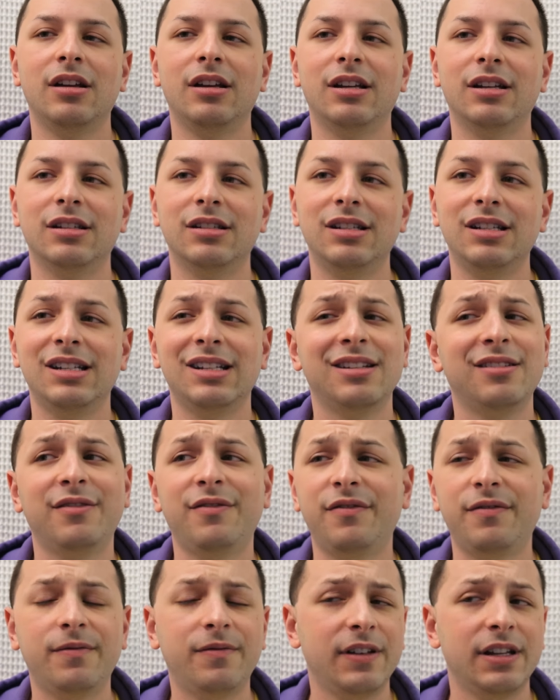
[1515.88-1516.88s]
and he did a
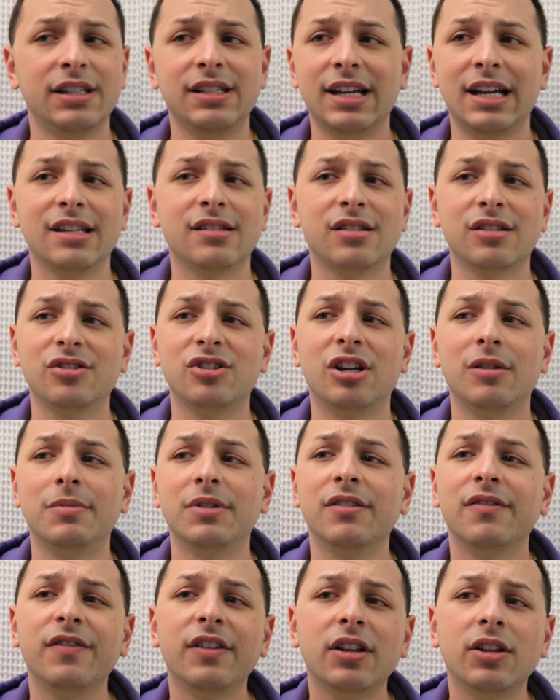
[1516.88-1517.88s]
fantastic job
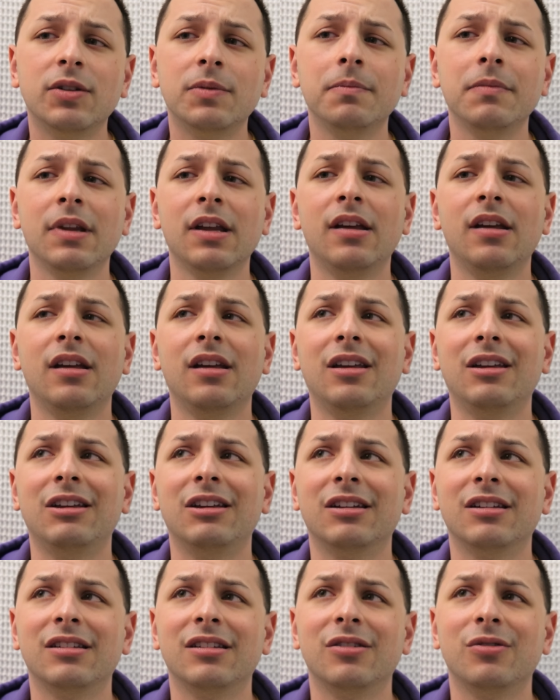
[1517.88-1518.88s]
in the film.
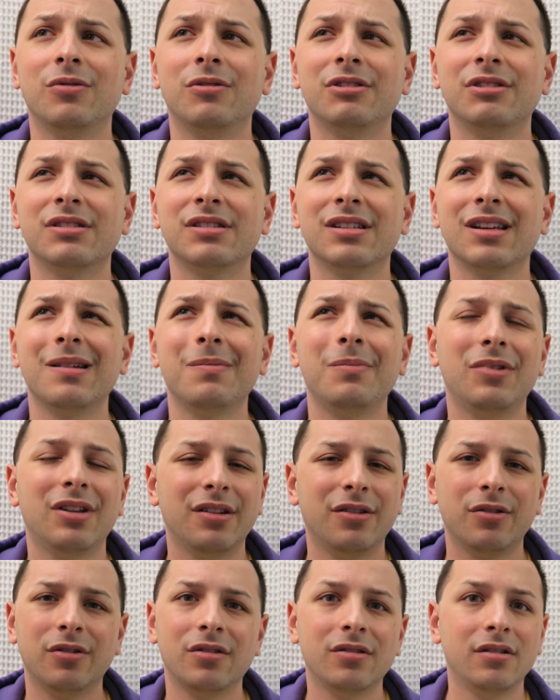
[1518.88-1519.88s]
And there was a couple
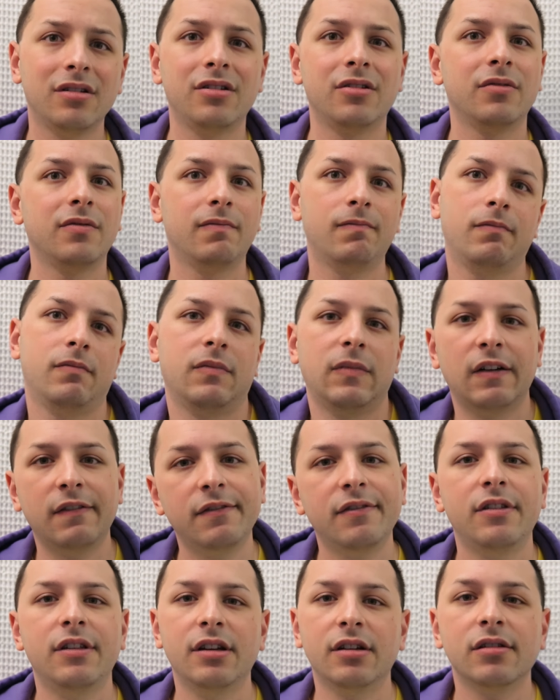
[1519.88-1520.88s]
other, you know,
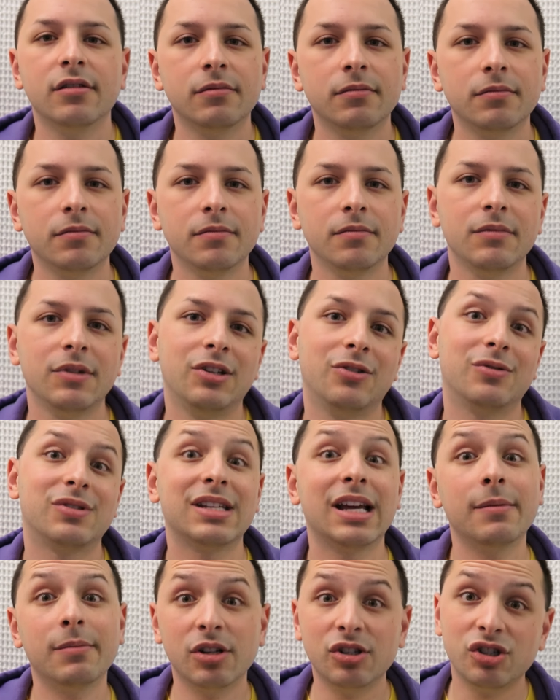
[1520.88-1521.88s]
of the, you know,
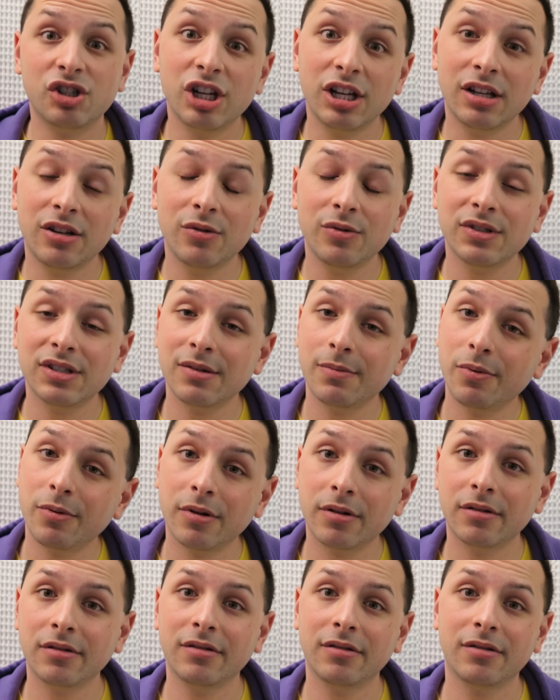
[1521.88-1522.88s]
Simon Chinn was the
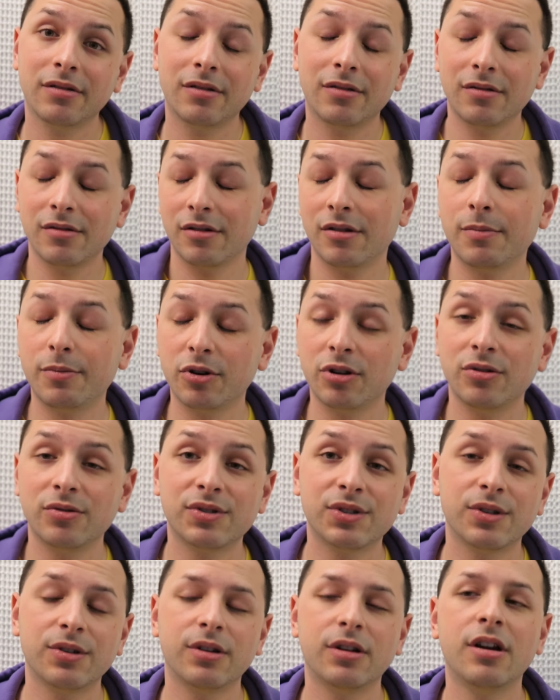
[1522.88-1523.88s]
pro- the
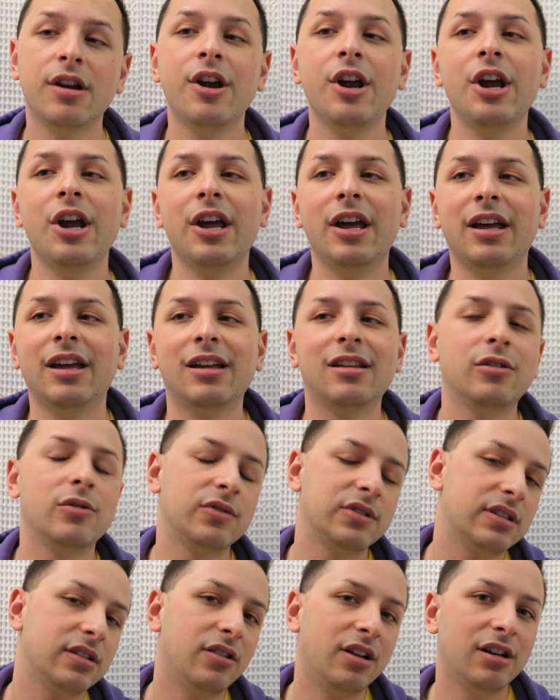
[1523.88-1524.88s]
producer, and there
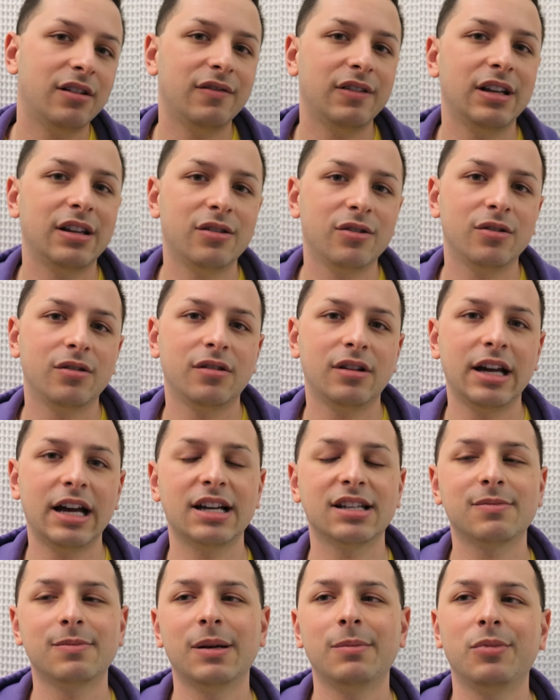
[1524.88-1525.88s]
was a lot of the other
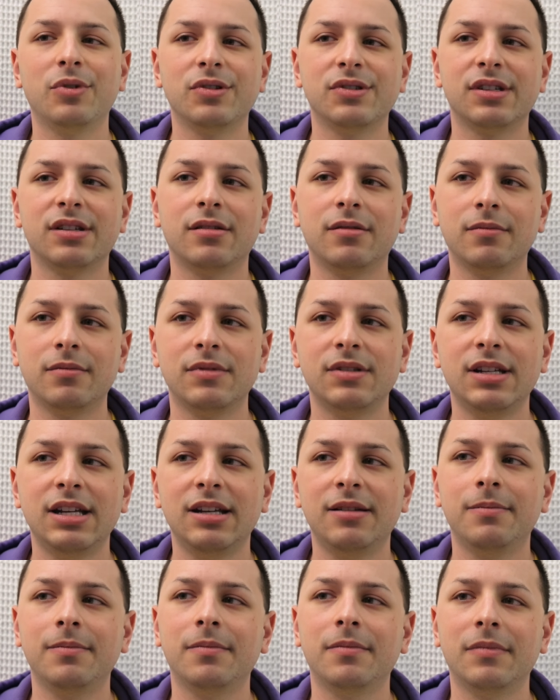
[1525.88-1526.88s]
cast members and
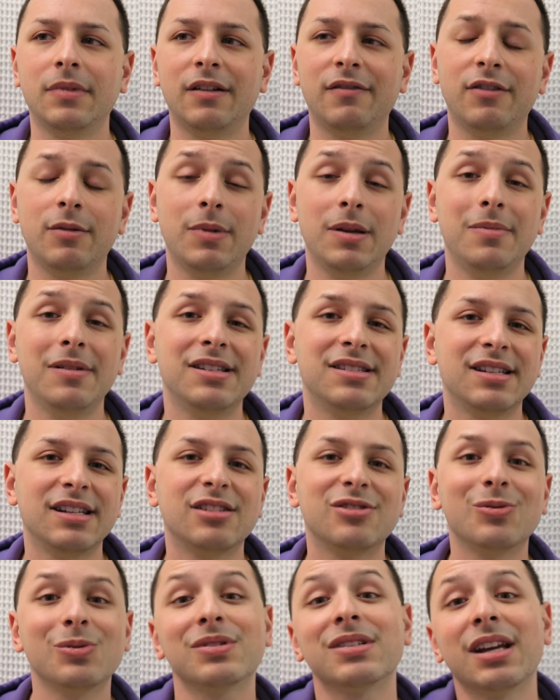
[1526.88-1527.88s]
team of the
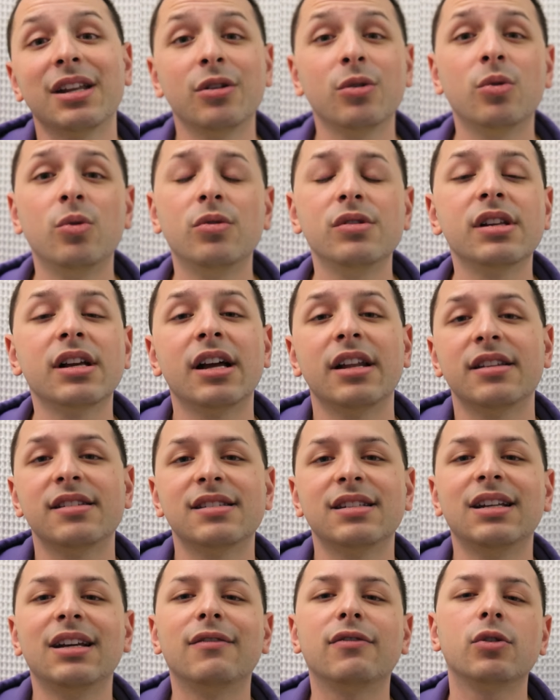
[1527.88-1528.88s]
BBC. So it was kind of cool to kind of
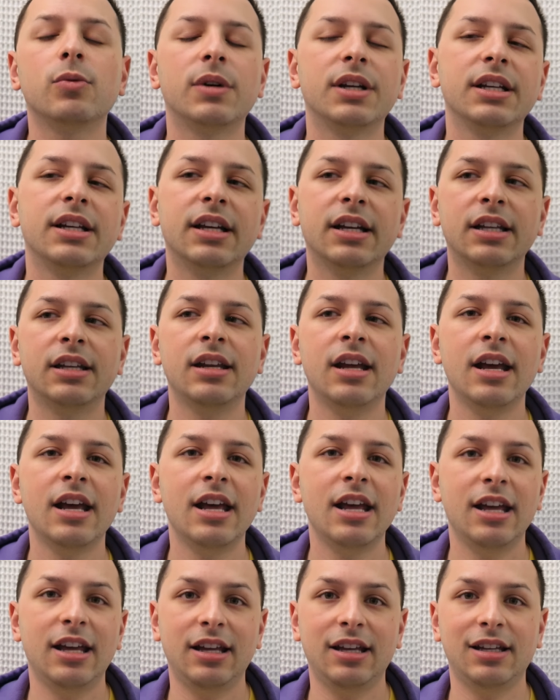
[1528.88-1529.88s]
see everyone again,
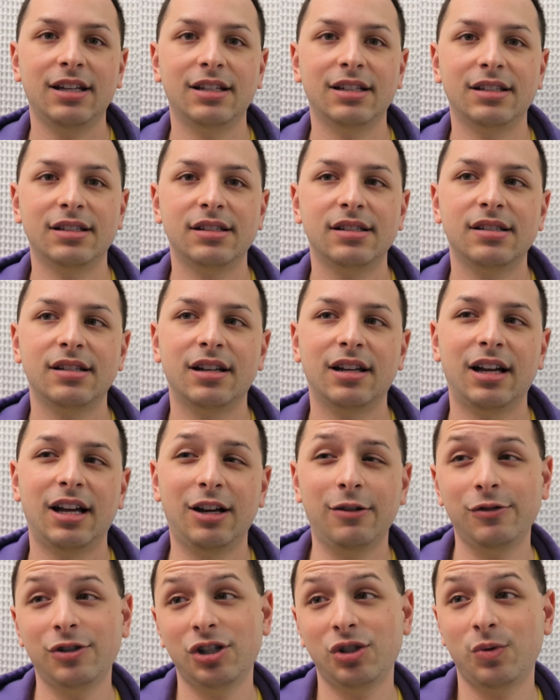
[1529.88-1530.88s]
and
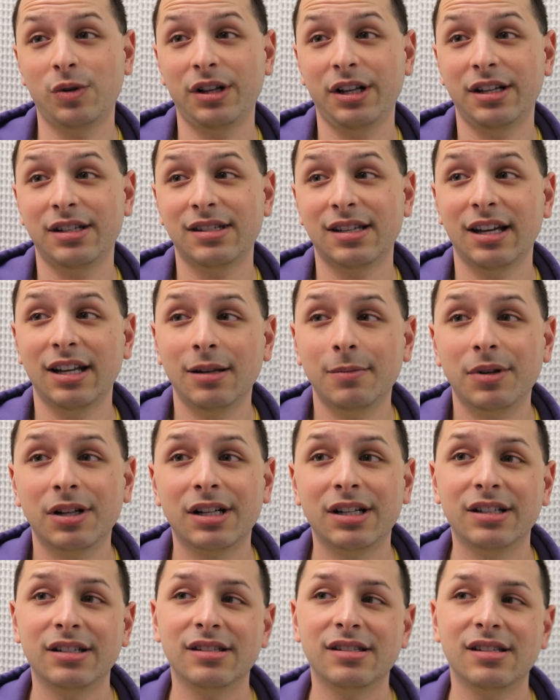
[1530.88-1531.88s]
I was just really excited
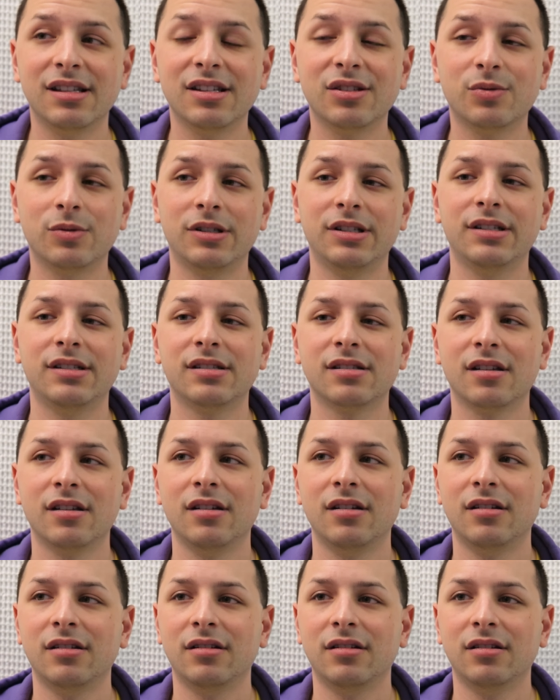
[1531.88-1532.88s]
because this was,
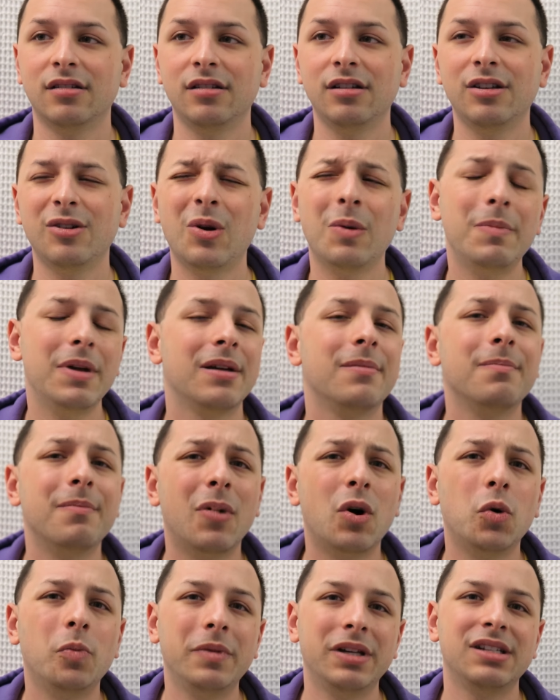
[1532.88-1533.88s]
you know, a big
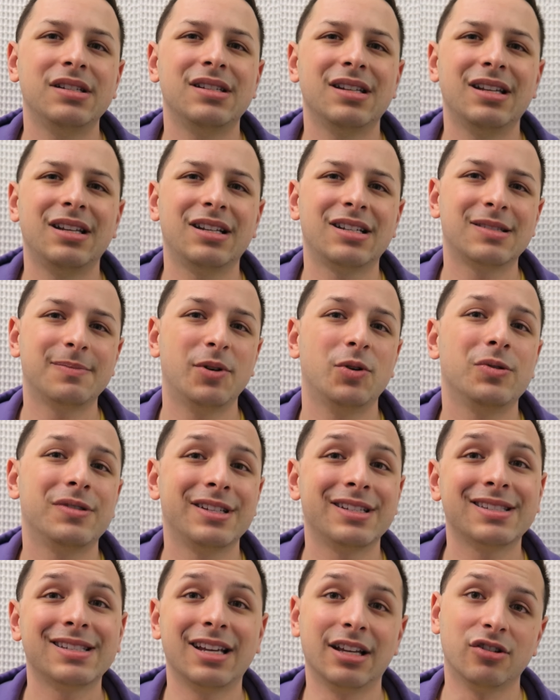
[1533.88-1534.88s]
moment in
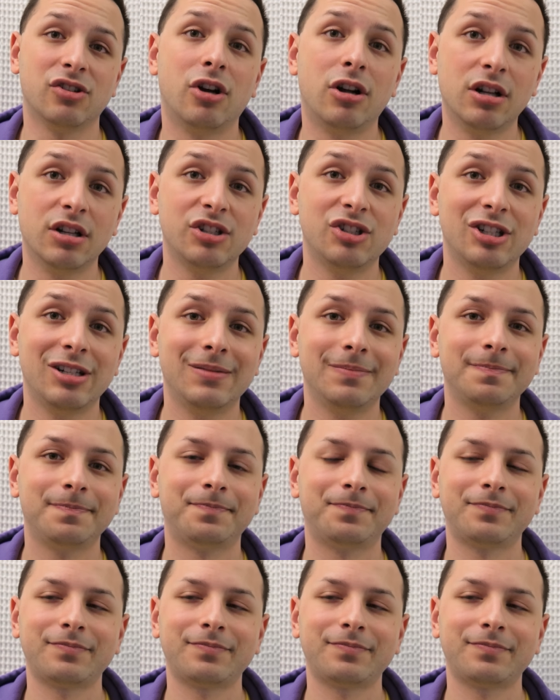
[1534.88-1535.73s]
exposing Scientology.